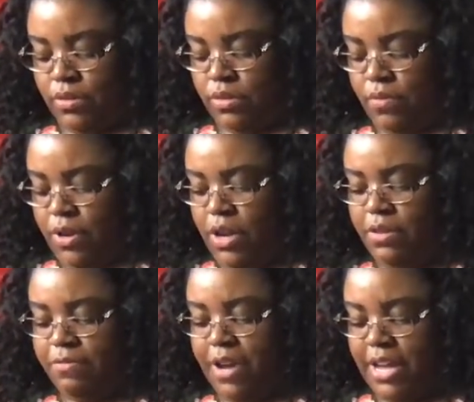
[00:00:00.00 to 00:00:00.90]
So we're going
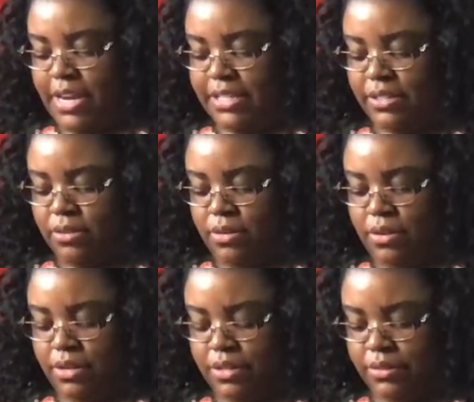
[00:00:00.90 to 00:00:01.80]
to find that
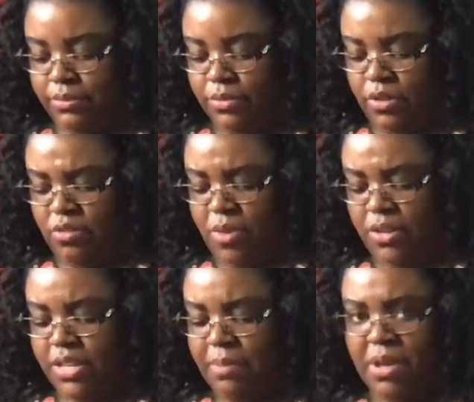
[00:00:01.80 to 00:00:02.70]
song. Oh,
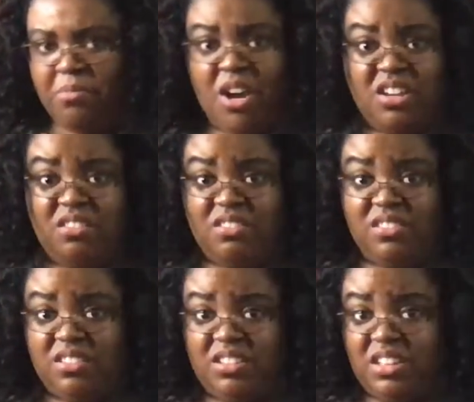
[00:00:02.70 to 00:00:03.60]
Mark's came out. Mark, yours
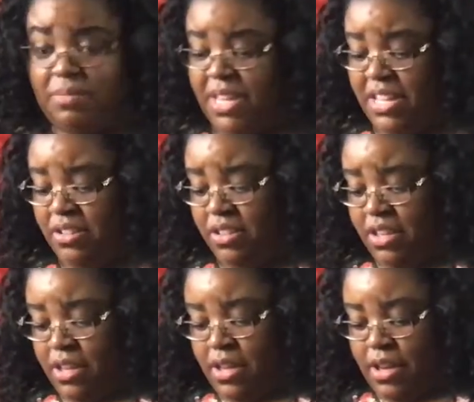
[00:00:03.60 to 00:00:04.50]
look good, man.
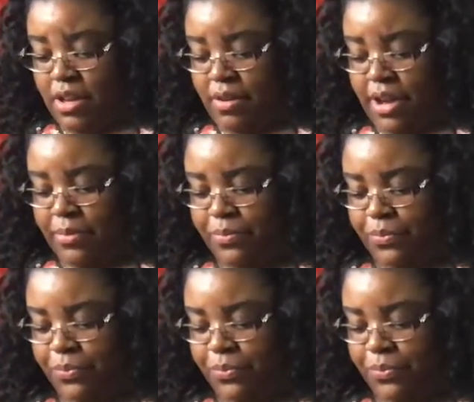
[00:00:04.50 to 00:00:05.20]
Okay.